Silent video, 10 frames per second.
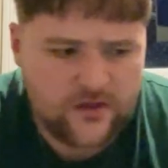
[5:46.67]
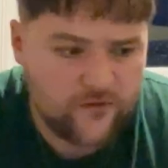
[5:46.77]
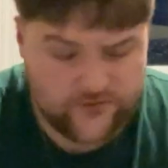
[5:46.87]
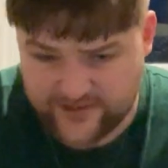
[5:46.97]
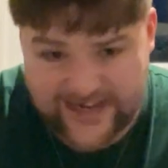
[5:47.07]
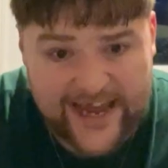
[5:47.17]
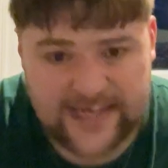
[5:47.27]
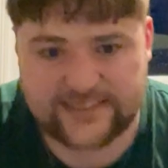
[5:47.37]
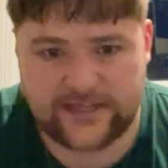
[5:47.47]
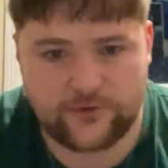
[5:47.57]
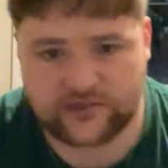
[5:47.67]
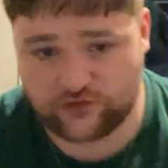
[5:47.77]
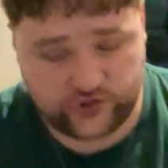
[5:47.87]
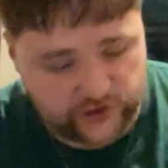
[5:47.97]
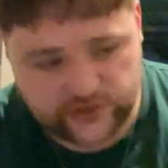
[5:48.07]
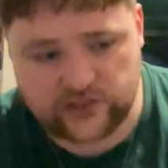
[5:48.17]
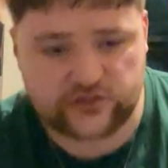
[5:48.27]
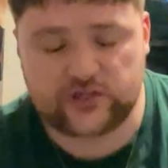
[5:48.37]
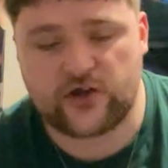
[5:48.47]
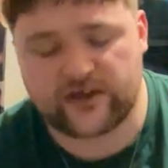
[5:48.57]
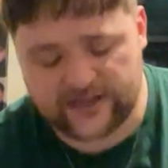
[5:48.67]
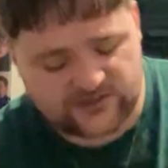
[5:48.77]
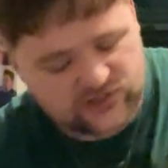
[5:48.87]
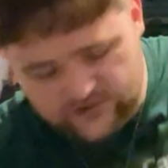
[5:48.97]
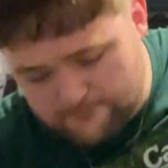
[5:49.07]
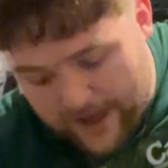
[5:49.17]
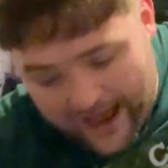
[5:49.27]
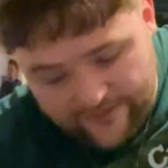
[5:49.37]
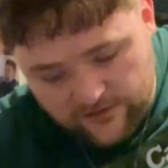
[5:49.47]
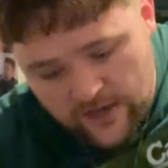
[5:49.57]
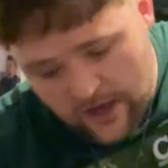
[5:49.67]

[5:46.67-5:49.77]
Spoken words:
Fratesi, which is just as good. It's just mad.